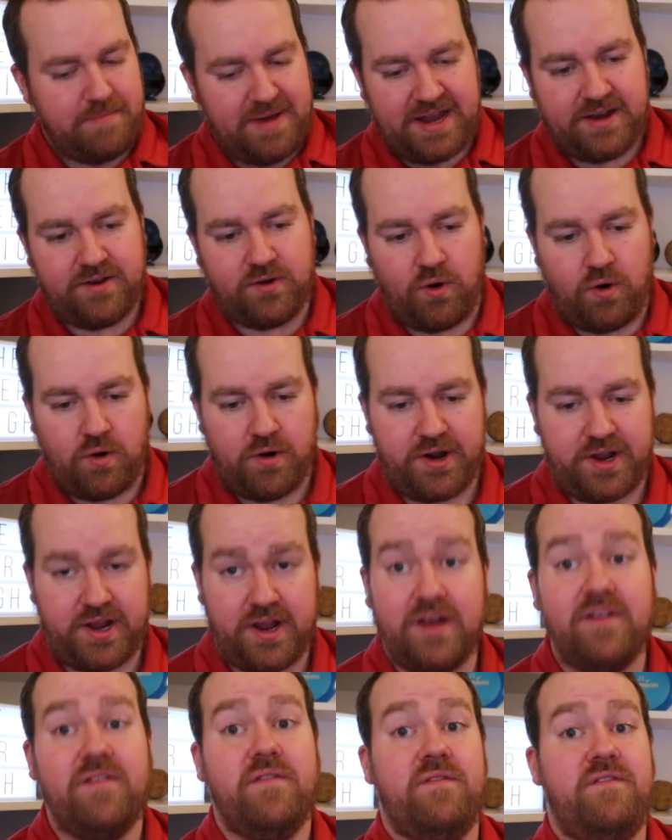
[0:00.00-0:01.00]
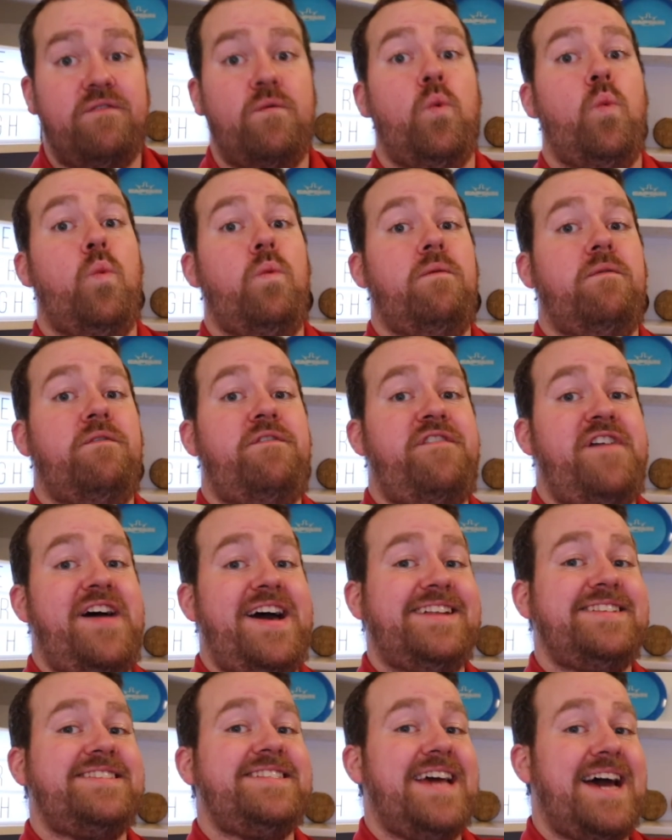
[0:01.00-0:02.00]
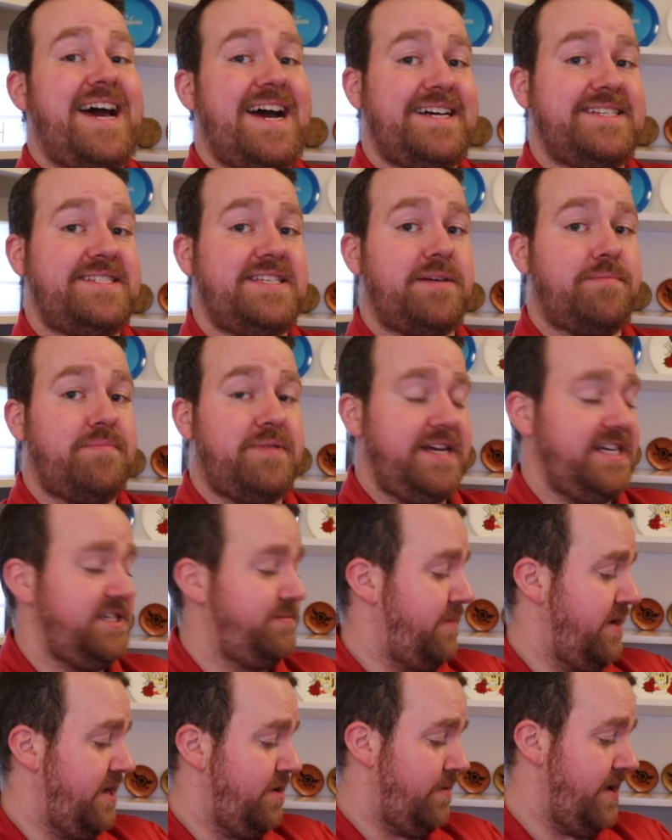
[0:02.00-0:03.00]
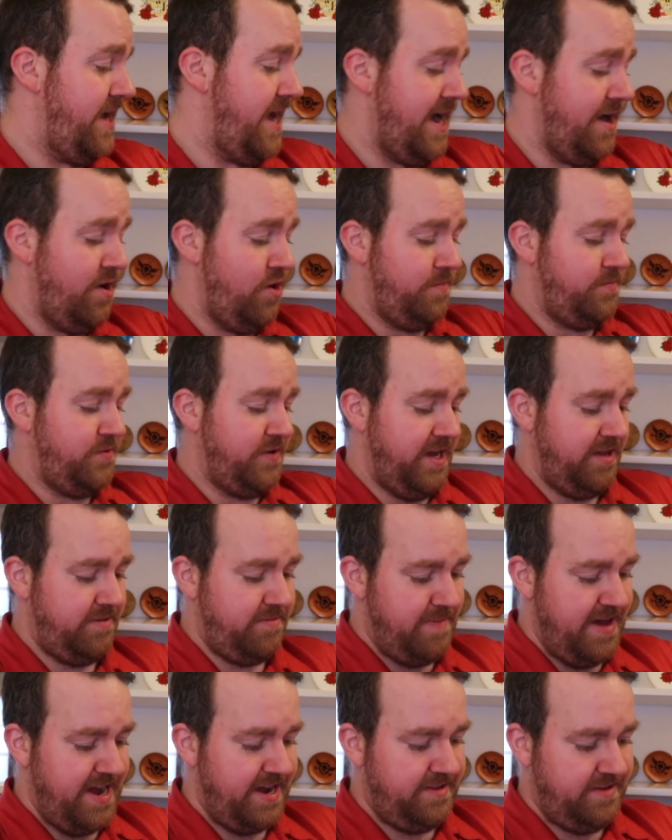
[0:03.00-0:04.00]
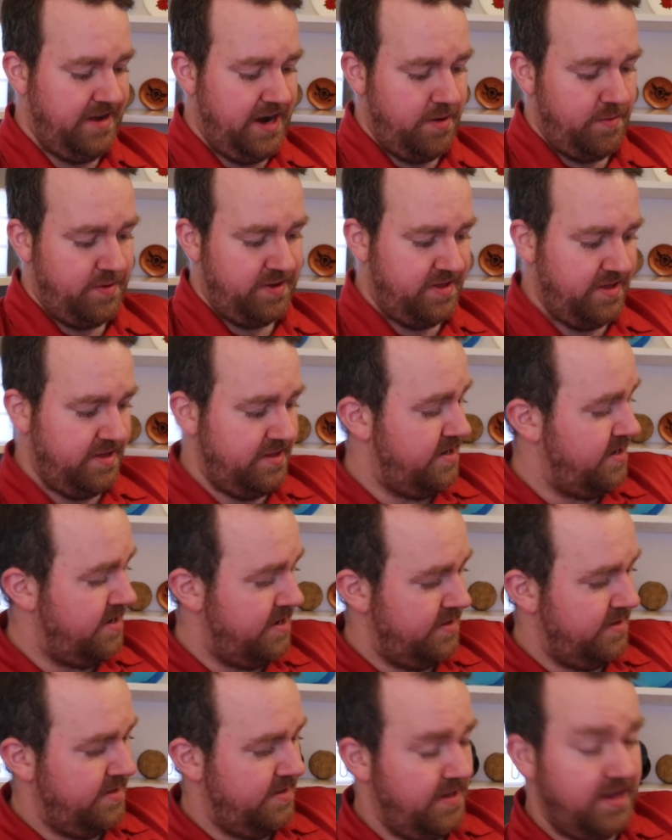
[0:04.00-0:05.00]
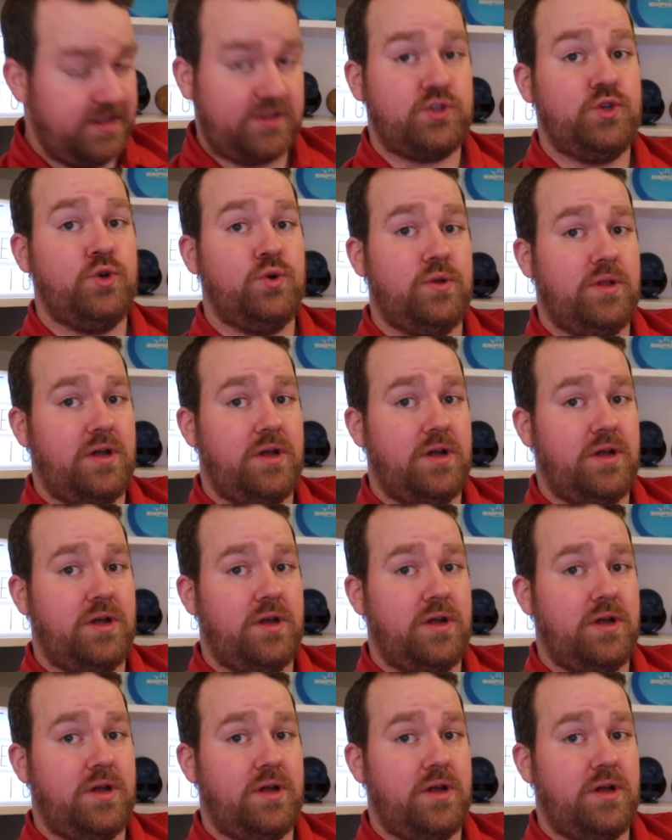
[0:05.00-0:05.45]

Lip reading: Bend, Oregon. Fantastic place, by the way. I hope to get back there within not too